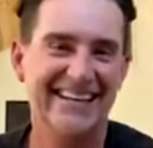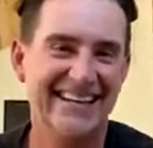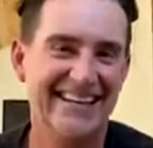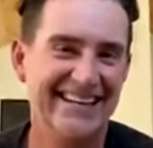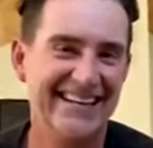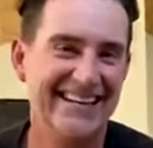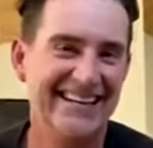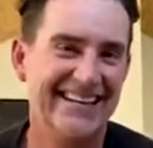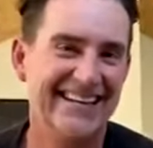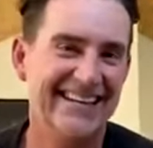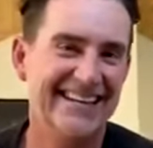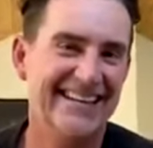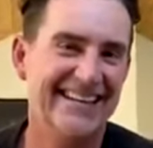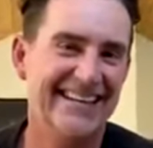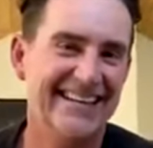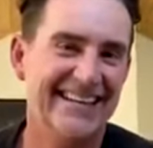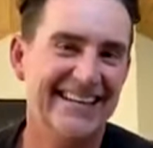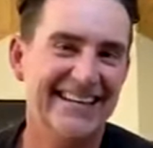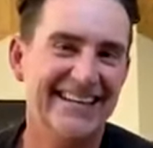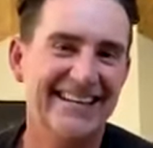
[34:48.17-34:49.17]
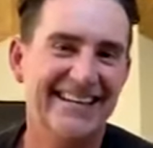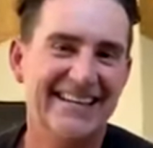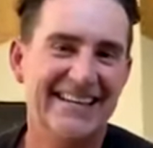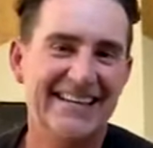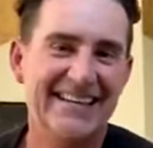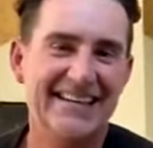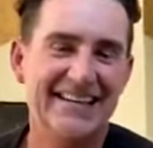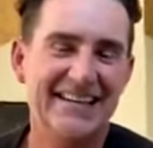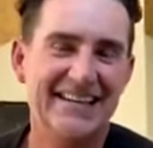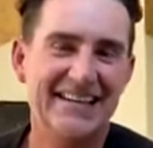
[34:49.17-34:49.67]

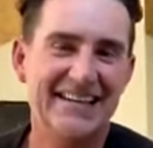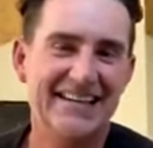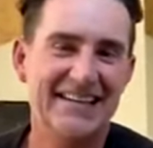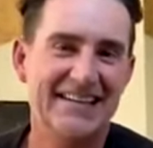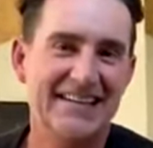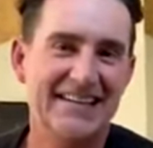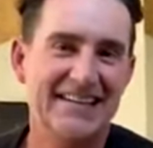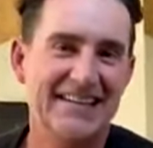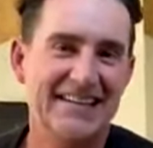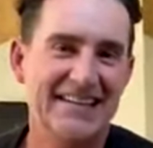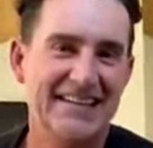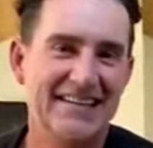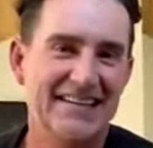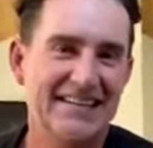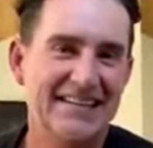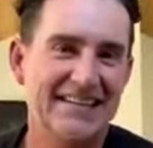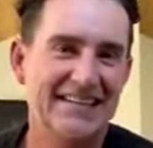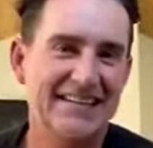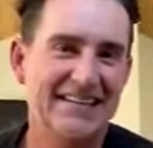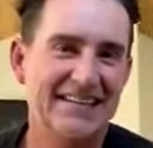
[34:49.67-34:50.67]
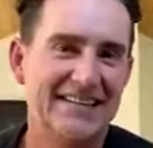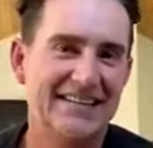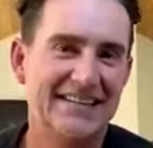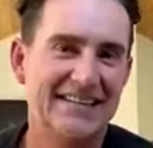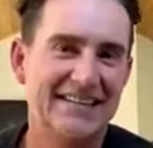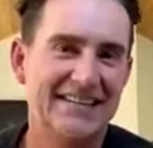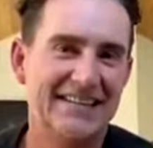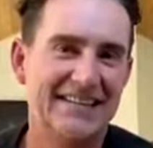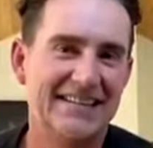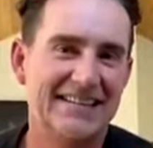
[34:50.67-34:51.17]

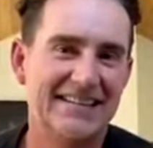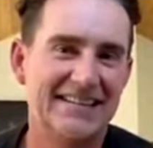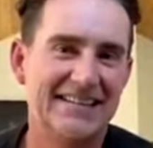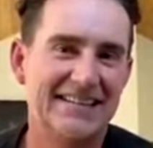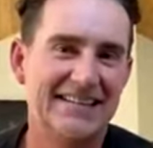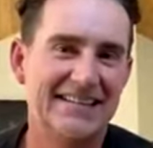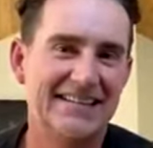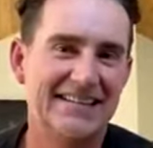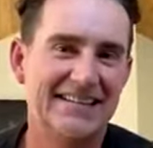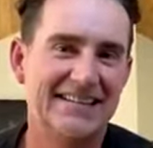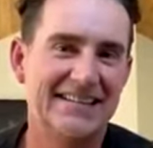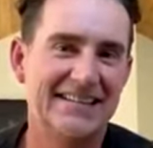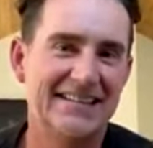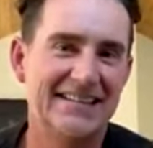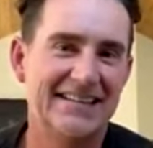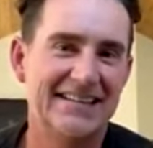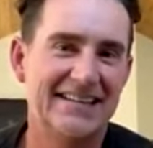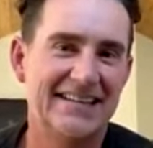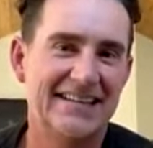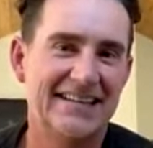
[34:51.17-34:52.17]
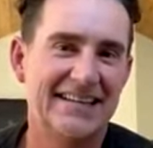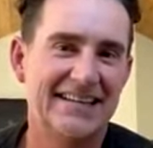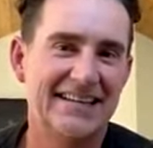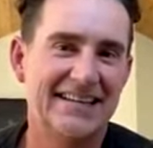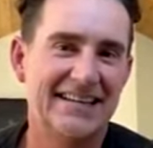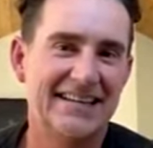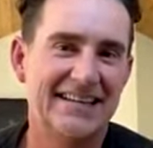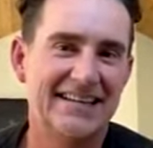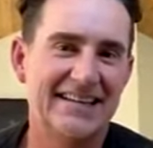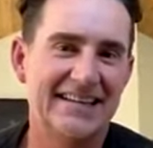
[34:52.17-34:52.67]

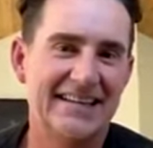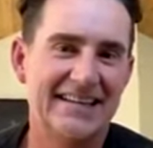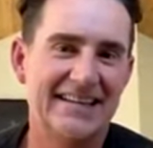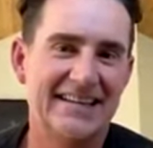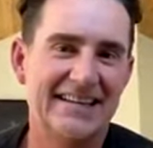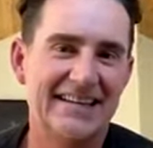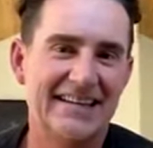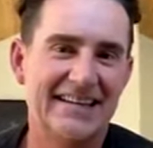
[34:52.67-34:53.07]
(silent)